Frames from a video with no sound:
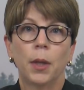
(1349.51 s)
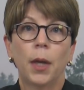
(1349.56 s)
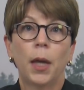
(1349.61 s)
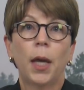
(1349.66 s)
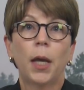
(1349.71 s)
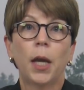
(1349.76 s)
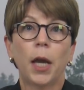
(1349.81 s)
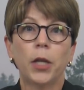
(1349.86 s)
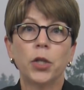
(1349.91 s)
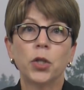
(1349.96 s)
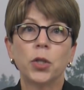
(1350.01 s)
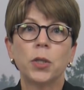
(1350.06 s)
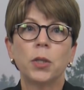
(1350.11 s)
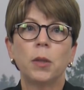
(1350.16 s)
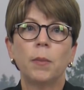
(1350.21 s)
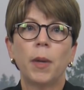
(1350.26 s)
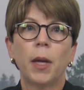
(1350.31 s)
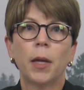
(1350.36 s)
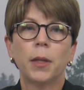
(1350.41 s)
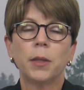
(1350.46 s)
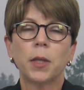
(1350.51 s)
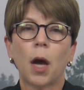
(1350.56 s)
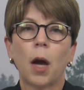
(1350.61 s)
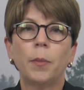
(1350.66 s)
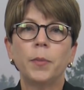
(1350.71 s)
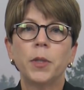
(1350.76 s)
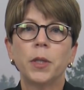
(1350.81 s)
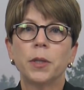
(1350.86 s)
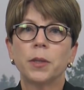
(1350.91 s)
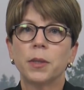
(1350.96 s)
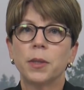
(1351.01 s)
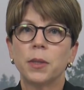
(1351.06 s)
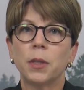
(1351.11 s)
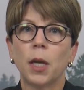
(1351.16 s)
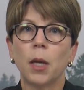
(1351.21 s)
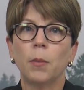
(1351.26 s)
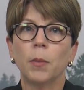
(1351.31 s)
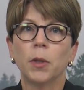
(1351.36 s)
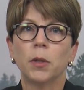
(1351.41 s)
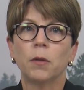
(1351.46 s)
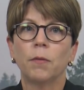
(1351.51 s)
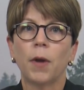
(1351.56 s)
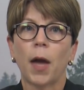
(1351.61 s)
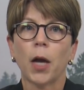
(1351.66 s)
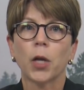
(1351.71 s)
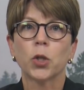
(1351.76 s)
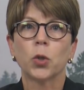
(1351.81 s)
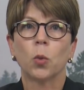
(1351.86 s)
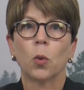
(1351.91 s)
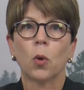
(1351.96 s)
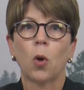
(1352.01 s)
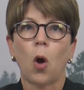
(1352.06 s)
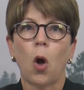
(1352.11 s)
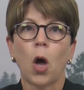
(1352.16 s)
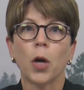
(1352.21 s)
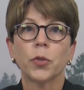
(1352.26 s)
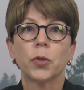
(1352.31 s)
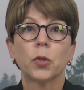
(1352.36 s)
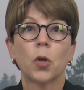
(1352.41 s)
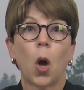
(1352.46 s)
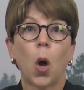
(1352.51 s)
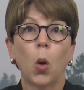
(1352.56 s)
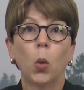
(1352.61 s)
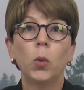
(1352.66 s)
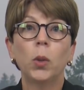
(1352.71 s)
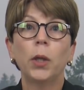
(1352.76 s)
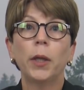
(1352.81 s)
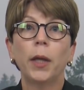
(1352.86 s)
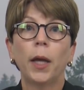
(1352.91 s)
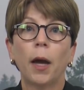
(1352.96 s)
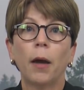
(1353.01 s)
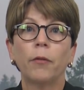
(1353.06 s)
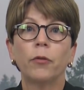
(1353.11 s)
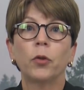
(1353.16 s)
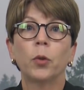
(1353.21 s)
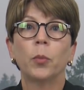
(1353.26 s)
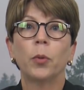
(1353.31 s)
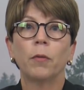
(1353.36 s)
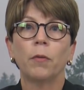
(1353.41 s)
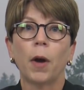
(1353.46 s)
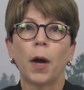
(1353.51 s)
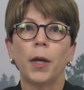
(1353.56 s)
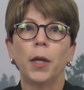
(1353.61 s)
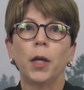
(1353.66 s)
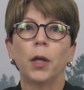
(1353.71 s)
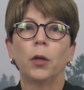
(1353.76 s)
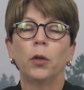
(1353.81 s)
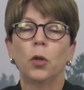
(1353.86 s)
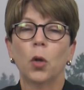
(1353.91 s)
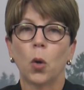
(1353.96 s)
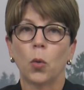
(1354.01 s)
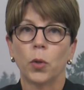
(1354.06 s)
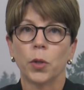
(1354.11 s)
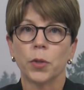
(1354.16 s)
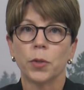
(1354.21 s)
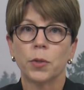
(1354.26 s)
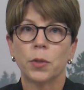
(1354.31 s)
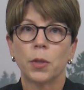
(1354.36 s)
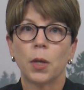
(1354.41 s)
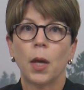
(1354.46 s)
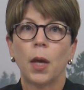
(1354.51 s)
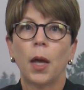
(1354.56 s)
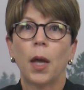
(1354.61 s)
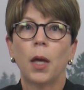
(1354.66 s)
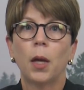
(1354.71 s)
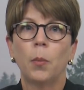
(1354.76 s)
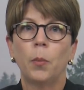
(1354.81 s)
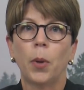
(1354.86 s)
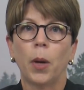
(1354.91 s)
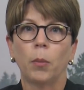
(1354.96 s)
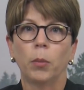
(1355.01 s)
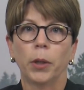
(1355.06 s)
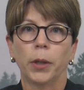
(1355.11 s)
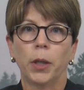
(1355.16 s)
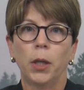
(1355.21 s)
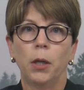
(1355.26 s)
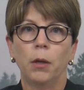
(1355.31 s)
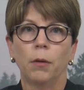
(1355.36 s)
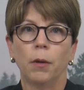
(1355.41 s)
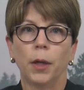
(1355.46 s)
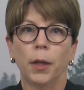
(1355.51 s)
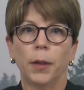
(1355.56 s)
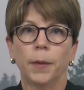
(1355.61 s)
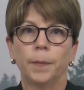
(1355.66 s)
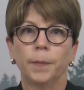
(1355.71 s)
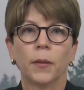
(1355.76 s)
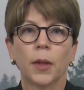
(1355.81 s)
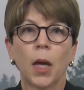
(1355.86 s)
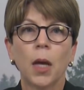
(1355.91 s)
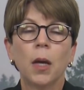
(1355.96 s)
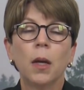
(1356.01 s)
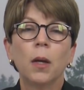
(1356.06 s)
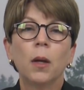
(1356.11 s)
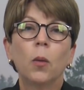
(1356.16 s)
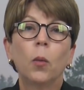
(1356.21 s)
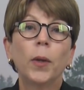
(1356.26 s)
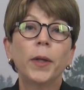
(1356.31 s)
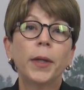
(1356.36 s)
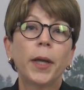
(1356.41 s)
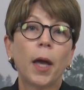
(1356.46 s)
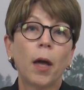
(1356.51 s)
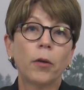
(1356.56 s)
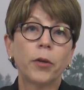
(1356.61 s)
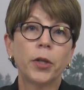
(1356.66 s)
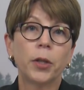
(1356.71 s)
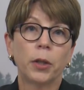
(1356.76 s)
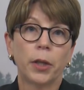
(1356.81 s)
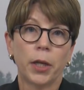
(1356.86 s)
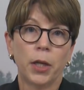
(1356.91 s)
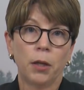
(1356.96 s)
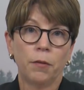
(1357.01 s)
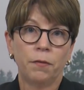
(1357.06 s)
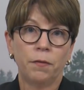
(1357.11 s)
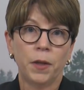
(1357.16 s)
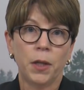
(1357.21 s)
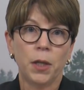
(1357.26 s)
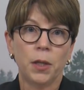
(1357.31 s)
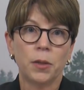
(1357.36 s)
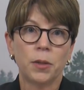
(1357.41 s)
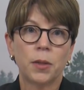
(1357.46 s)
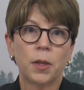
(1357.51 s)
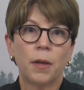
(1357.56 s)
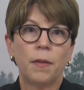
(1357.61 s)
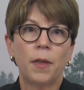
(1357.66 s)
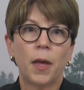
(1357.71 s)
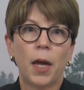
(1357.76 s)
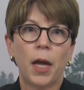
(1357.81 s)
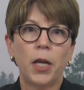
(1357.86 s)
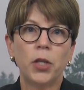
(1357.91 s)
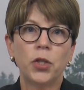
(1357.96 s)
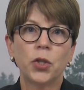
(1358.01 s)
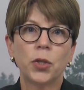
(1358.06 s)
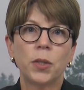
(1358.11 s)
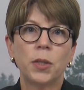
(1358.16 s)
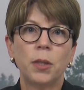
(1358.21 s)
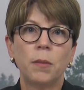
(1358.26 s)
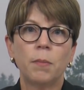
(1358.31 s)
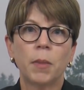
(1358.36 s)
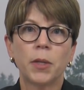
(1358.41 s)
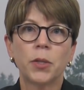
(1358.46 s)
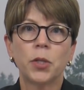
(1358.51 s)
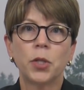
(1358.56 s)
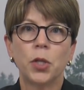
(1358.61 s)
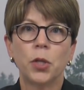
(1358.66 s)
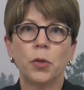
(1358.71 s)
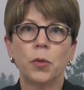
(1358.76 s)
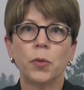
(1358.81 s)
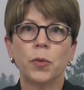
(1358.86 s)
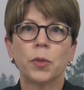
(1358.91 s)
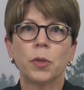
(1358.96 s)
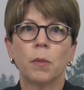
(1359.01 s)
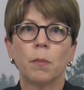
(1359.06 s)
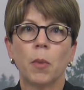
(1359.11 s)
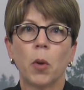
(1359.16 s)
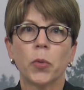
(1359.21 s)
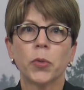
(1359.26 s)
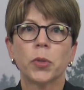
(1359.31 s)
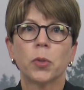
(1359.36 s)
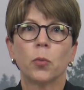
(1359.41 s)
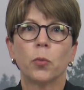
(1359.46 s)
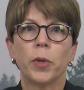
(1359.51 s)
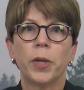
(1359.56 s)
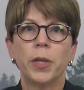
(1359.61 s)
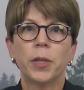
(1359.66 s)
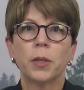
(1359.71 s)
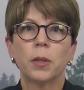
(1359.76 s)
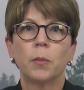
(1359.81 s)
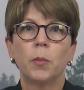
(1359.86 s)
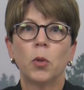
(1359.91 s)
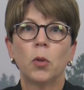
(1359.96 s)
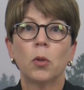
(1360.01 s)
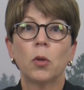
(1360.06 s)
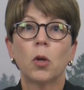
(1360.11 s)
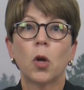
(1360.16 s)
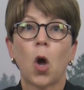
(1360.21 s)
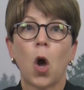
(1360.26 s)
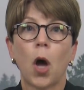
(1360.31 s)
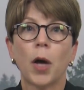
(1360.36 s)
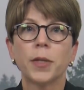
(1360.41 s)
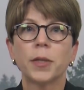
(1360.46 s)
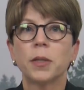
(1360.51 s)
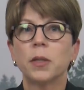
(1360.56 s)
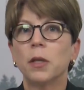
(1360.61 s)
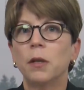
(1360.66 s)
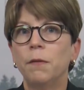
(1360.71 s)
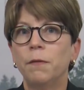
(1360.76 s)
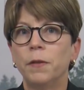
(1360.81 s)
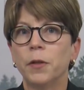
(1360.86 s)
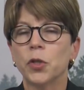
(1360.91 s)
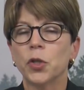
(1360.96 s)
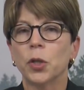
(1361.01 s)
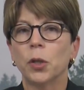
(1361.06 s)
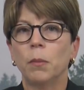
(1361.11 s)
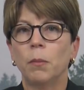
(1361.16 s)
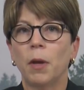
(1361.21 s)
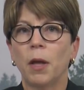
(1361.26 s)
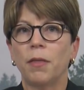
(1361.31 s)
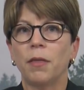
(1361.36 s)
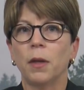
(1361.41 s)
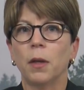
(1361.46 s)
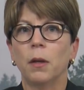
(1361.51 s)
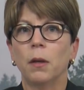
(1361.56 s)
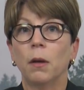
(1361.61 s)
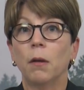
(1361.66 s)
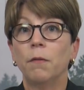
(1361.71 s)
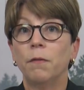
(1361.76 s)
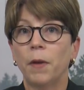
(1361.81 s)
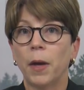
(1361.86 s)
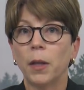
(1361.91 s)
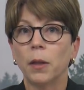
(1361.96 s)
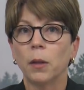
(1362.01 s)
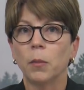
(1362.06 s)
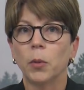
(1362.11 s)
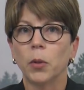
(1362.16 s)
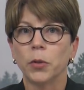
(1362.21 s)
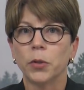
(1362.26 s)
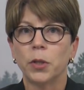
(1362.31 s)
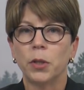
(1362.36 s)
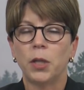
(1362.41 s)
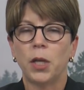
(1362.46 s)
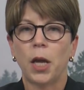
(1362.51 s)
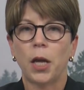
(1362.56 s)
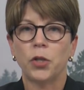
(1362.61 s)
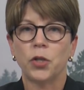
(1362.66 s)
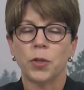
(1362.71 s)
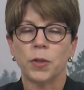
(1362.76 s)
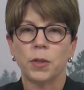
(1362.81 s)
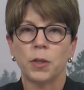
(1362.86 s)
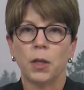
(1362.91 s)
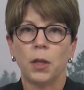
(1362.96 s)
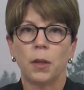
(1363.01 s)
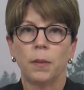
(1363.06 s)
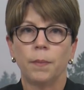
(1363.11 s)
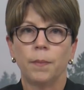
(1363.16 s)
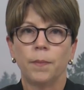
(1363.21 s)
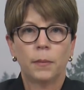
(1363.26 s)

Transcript: An agency may adopt its statement of actual costs only after providing notice and a public hearing. When calculating fees, the agency must use the most reasonable, cost-efficient method available to the agency.